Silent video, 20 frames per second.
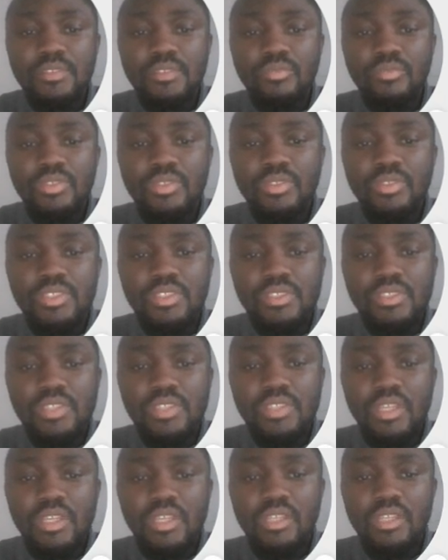which is
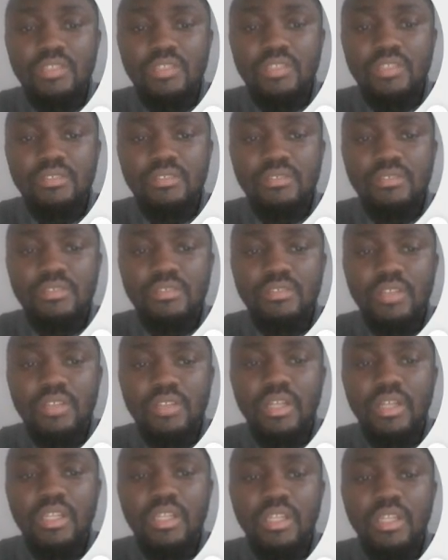8,
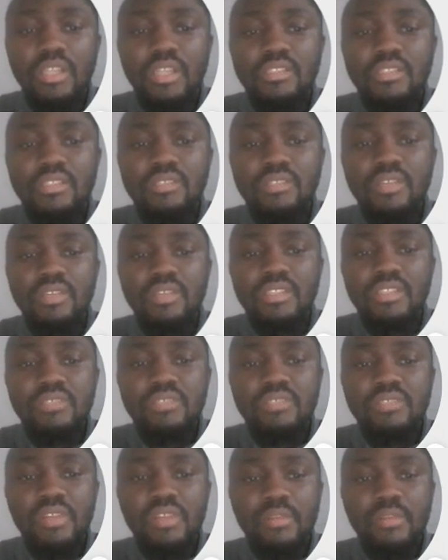and 80
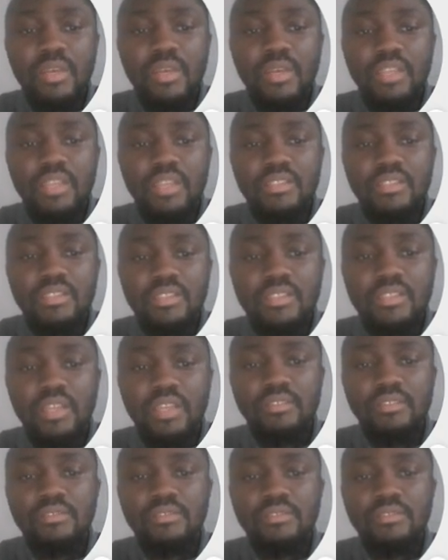divided by 8 is 10.